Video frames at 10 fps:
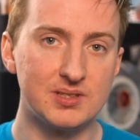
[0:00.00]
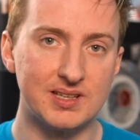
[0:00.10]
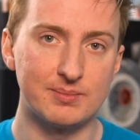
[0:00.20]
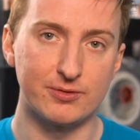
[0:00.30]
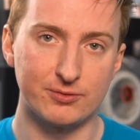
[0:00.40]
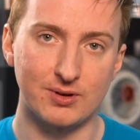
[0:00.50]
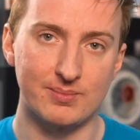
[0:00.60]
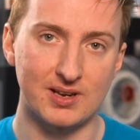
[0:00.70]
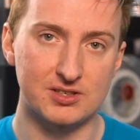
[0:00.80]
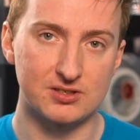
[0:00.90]
it in before I
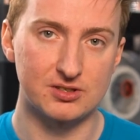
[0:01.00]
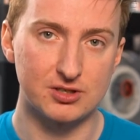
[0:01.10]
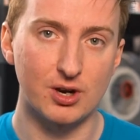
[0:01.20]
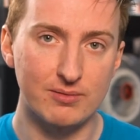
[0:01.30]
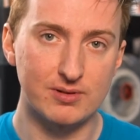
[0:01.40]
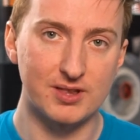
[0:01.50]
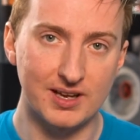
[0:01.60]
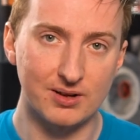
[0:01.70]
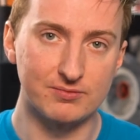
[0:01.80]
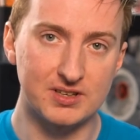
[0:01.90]
managed to show
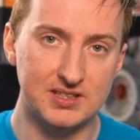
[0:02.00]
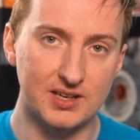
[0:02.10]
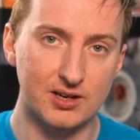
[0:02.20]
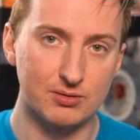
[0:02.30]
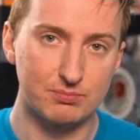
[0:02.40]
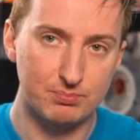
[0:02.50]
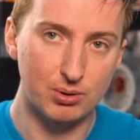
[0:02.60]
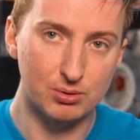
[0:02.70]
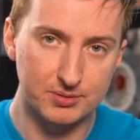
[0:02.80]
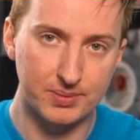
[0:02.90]
everything on video
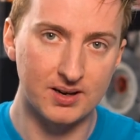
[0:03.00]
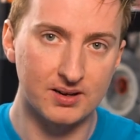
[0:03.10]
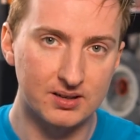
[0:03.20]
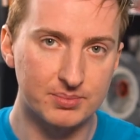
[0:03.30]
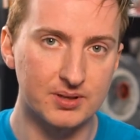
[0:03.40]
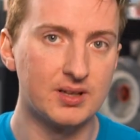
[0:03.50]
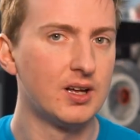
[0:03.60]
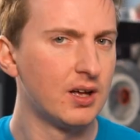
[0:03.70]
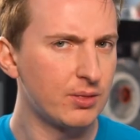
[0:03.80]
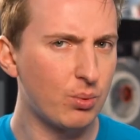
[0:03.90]
pulled apart, but
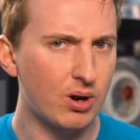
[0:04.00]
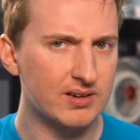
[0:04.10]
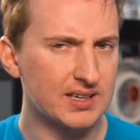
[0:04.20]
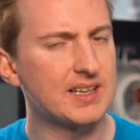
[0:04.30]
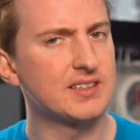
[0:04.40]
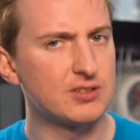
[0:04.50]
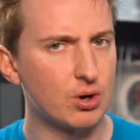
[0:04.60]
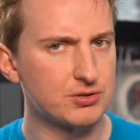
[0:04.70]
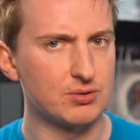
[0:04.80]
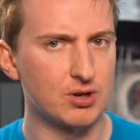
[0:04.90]
the wiring in here is
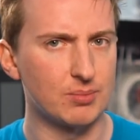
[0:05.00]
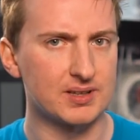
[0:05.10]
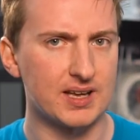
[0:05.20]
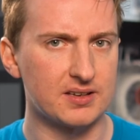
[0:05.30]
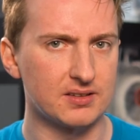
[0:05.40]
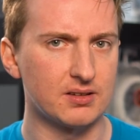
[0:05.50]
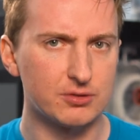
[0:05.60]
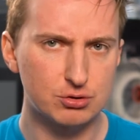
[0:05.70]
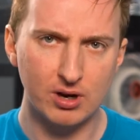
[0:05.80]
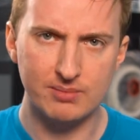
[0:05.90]
not too complicated. I'll
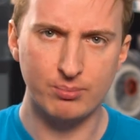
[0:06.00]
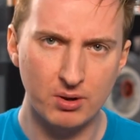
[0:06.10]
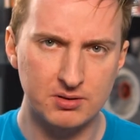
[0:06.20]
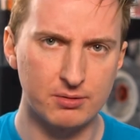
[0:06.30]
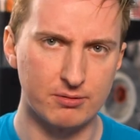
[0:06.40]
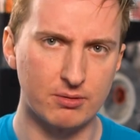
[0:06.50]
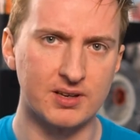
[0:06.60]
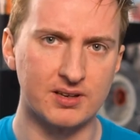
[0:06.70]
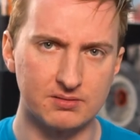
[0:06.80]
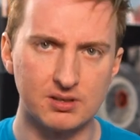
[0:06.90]
try and point you through
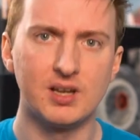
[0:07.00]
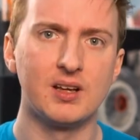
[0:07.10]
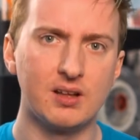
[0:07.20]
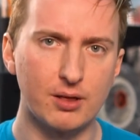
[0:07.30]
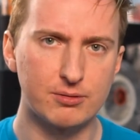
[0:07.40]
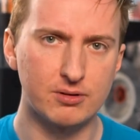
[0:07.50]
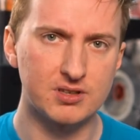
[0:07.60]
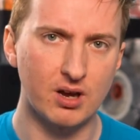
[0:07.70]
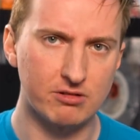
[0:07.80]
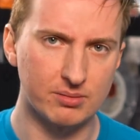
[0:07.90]
it, and I'll throw a
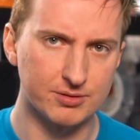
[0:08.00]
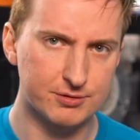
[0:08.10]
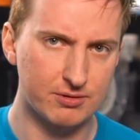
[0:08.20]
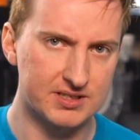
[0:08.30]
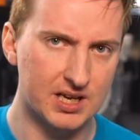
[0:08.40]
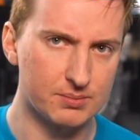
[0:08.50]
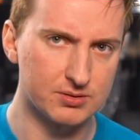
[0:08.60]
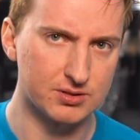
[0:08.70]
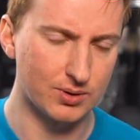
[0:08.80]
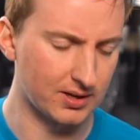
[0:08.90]
diagram on screen to help you
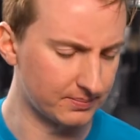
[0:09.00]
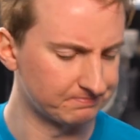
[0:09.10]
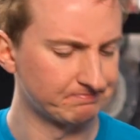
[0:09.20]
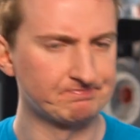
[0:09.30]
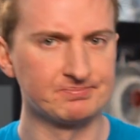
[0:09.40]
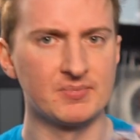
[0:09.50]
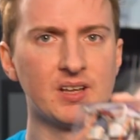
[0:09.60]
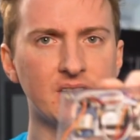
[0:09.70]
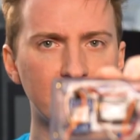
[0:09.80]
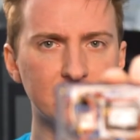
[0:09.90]
as well.
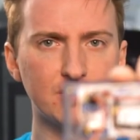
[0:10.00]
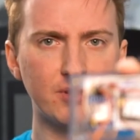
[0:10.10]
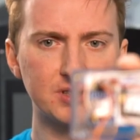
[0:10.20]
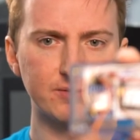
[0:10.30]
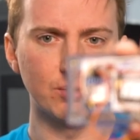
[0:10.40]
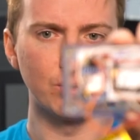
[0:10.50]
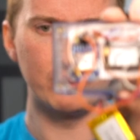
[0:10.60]
So first of all,